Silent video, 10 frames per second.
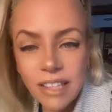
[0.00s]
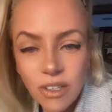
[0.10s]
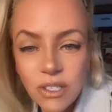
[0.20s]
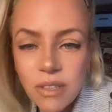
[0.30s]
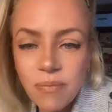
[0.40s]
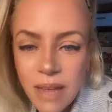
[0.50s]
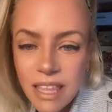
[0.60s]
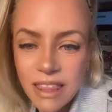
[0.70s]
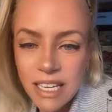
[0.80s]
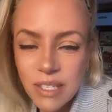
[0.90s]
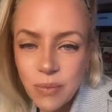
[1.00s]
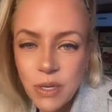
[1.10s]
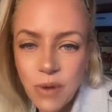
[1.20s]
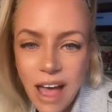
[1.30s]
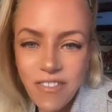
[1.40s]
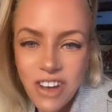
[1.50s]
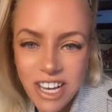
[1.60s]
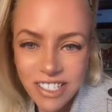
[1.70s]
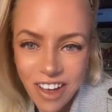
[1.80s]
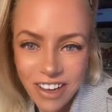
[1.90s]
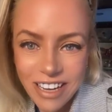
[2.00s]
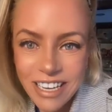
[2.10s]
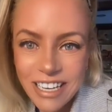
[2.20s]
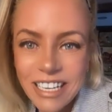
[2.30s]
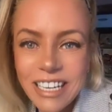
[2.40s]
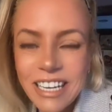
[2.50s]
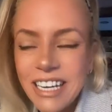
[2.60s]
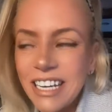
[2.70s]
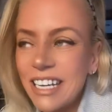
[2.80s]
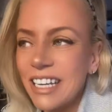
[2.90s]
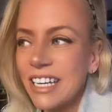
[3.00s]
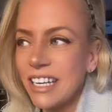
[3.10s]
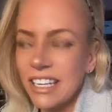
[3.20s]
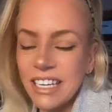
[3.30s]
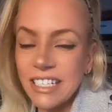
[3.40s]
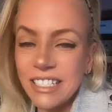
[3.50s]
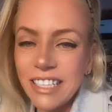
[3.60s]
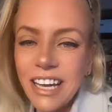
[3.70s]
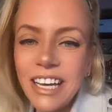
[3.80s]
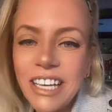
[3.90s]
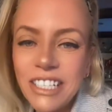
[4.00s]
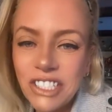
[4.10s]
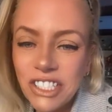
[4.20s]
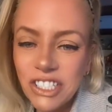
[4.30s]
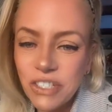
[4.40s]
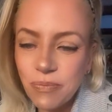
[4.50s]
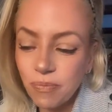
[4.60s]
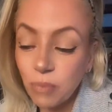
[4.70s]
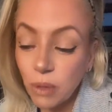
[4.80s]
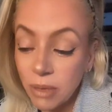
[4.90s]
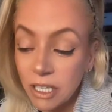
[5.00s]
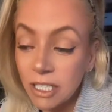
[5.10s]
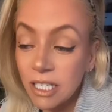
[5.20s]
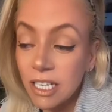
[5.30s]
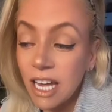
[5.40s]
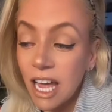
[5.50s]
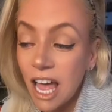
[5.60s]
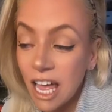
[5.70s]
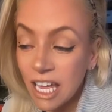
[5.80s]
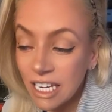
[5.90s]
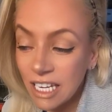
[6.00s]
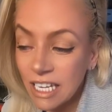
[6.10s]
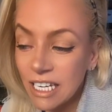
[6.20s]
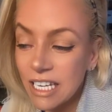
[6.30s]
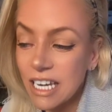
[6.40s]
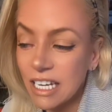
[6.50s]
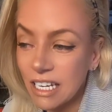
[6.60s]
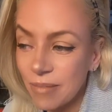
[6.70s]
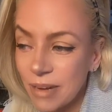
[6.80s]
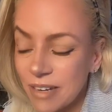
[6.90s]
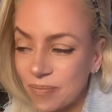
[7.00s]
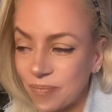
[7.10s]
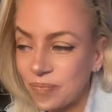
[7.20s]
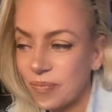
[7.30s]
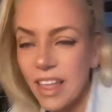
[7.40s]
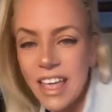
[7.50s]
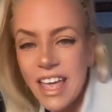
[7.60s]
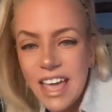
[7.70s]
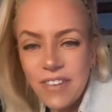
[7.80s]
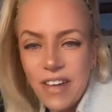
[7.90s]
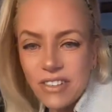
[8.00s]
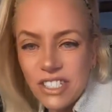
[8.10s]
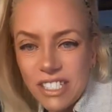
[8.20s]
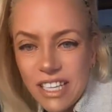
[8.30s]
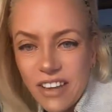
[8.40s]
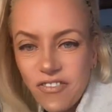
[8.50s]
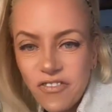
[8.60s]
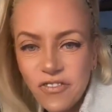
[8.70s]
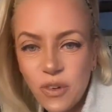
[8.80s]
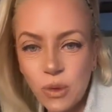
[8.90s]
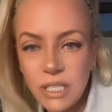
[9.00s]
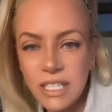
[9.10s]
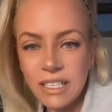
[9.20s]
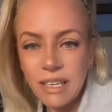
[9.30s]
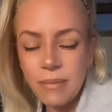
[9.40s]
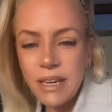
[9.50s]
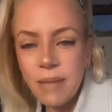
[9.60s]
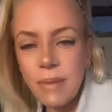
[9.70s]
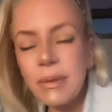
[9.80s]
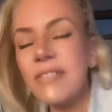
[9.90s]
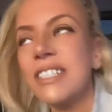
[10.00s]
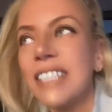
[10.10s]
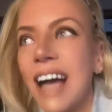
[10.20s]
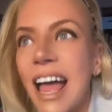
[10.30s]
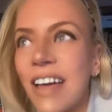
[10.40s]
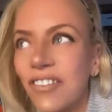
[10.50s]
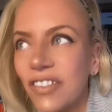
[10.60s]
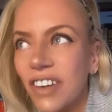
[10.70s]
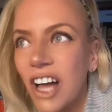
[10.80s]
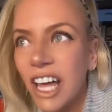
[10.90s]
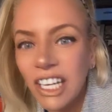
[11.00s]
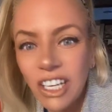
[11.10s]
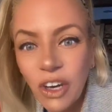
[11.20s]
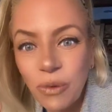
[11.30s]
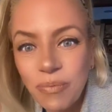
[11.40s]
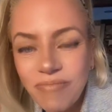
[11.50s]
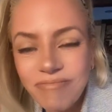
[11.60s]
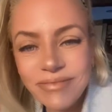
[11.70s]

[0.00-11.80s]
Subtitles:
those are the main things when you have a hot toddy, is just bourbon, honey, and lemon. Anyway, I was just thinking of folding the lemon and maybe even, I have honeycomb,